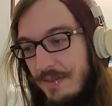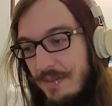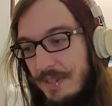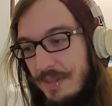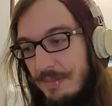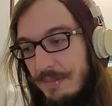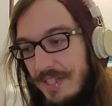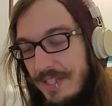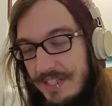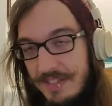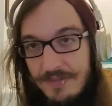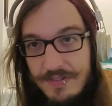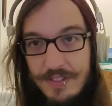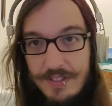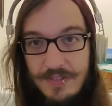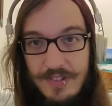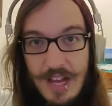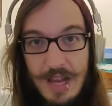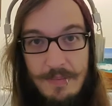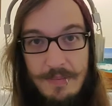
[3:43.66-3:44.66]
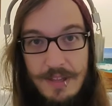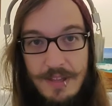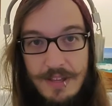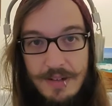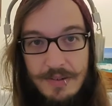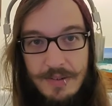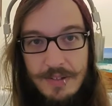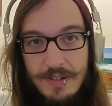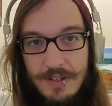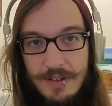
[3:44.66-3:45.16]
with the Pleasantville vibe that
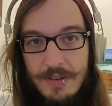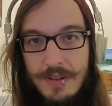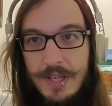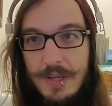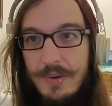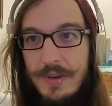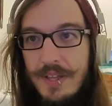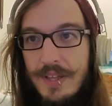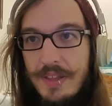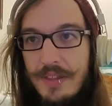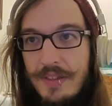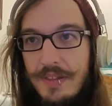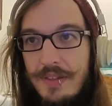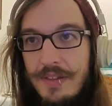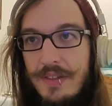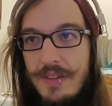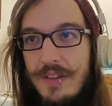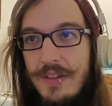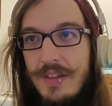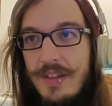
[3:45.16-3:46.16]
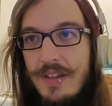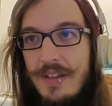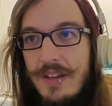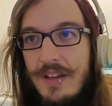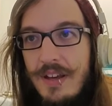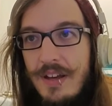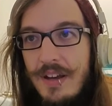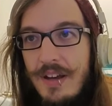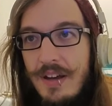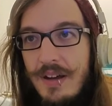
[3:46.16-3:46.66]
you were going with,
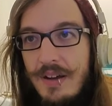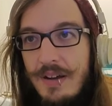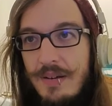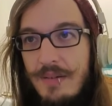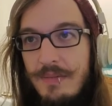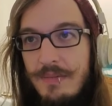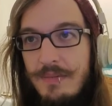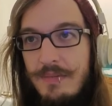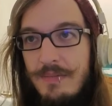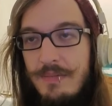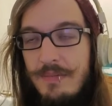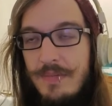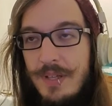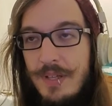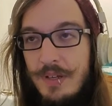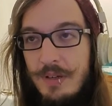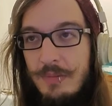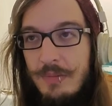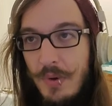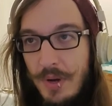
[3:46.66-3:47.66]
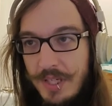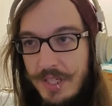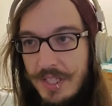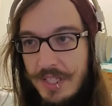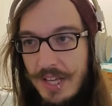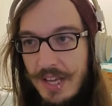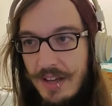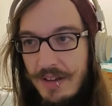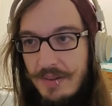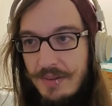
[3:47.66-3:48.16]
you're
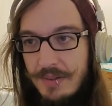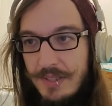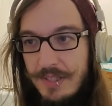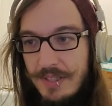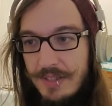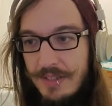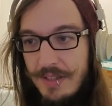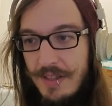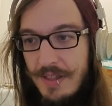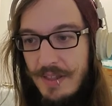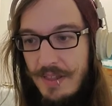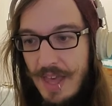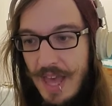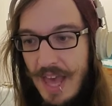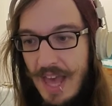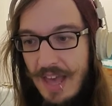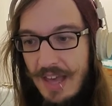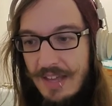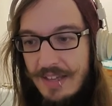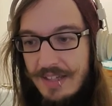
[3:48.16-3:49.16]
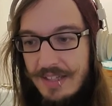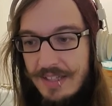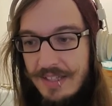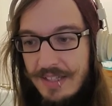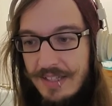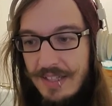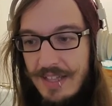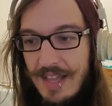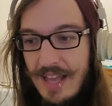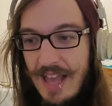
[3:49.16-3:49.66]
pointing out that
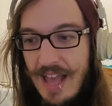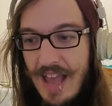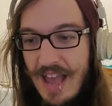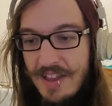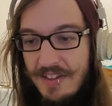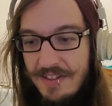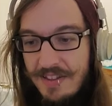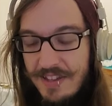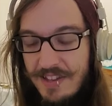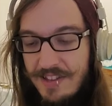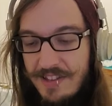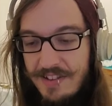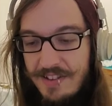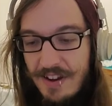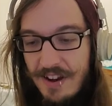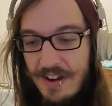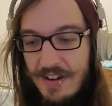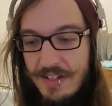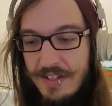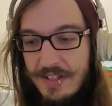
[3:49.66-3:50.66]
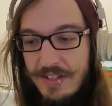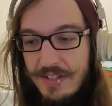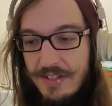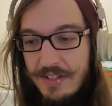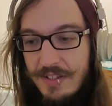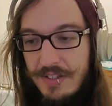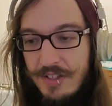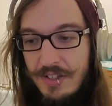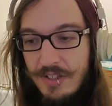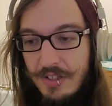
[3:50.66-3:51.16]
as they start
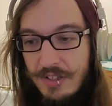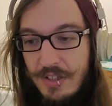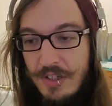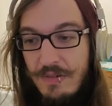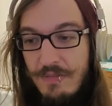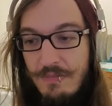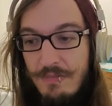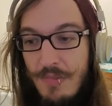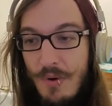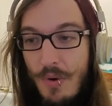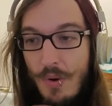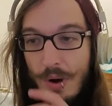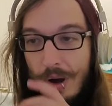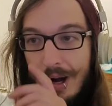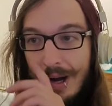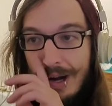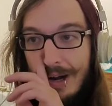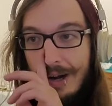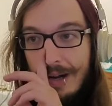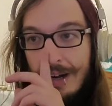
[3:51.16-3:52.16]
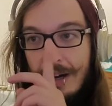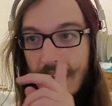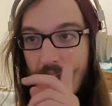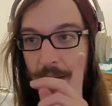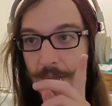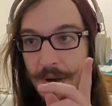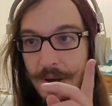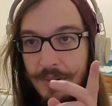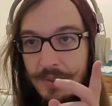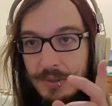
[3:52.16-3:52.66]
to learn more
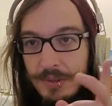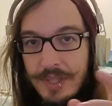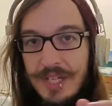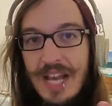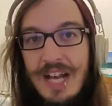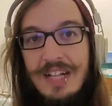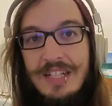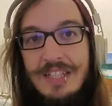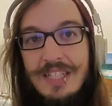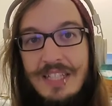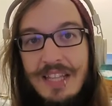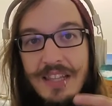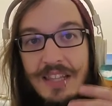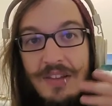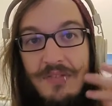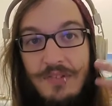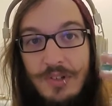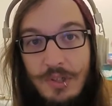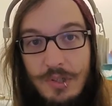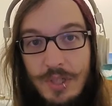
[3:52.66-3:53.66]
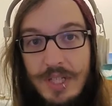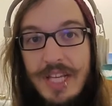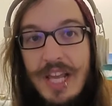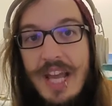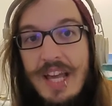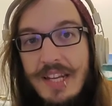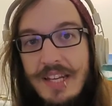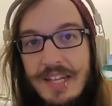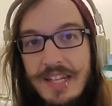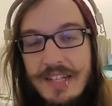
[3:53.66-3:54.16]
about the reality that they've
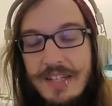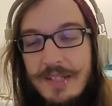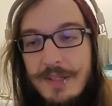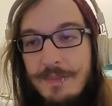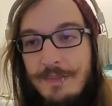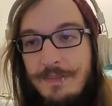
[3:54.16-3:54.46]
created,